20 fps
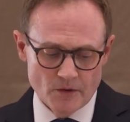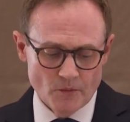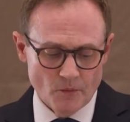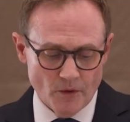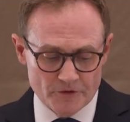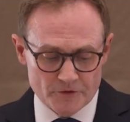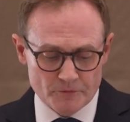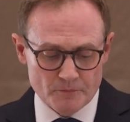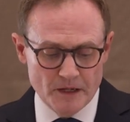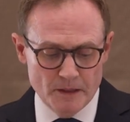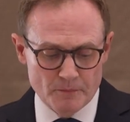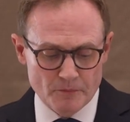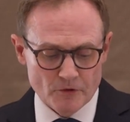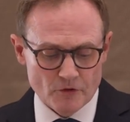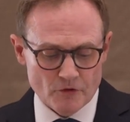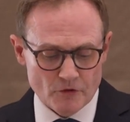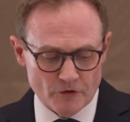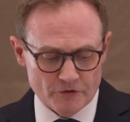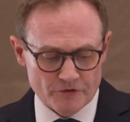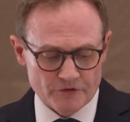Once people
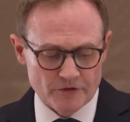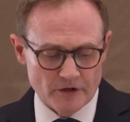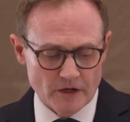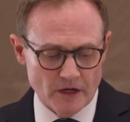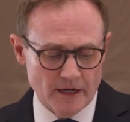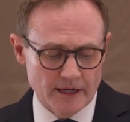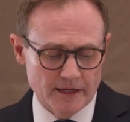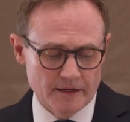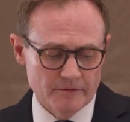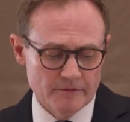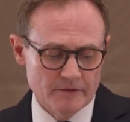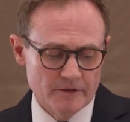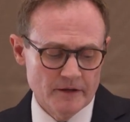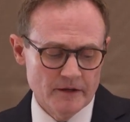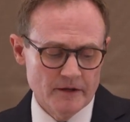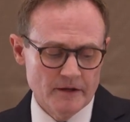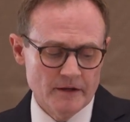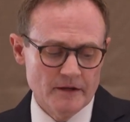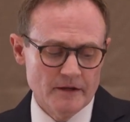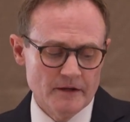cross the line,
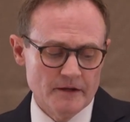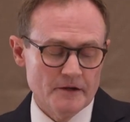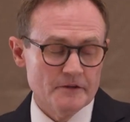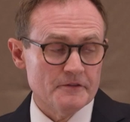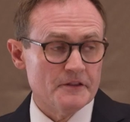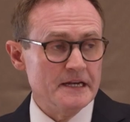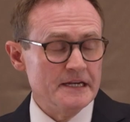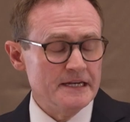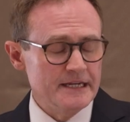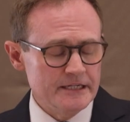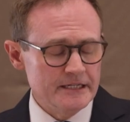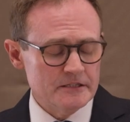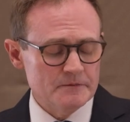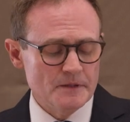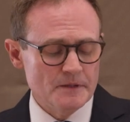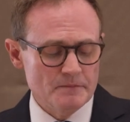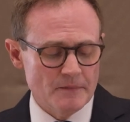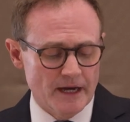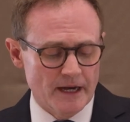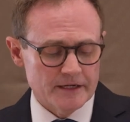they need to
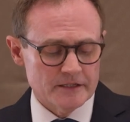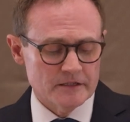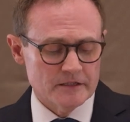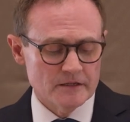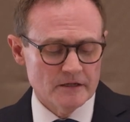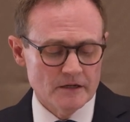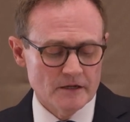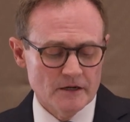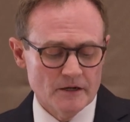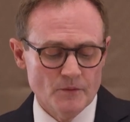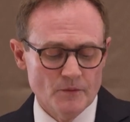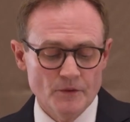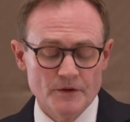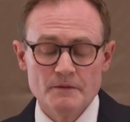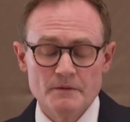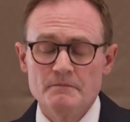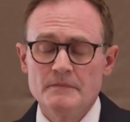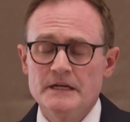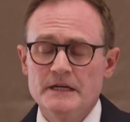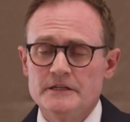be met with
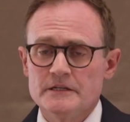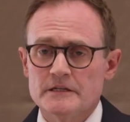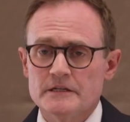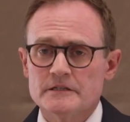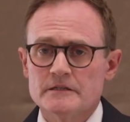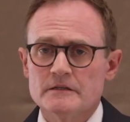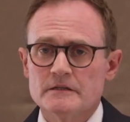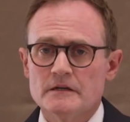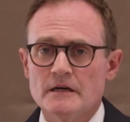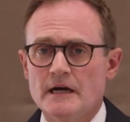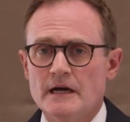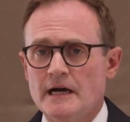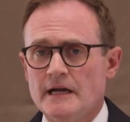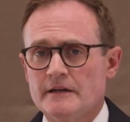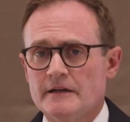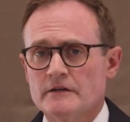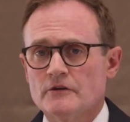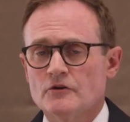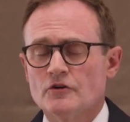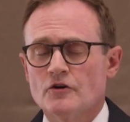immediate
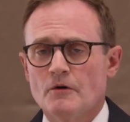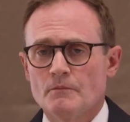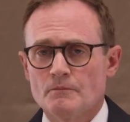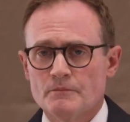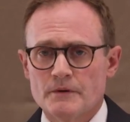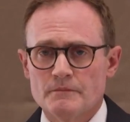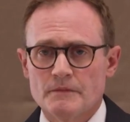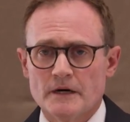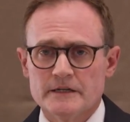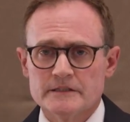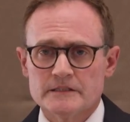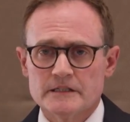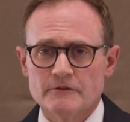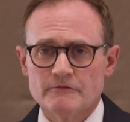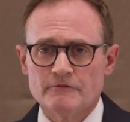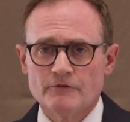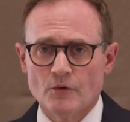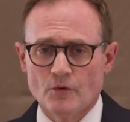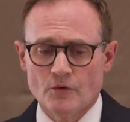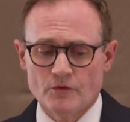and uncompromising
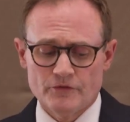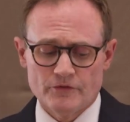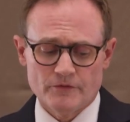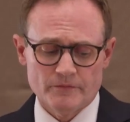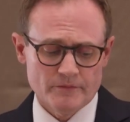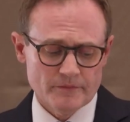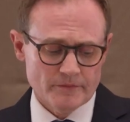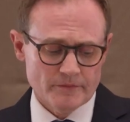force.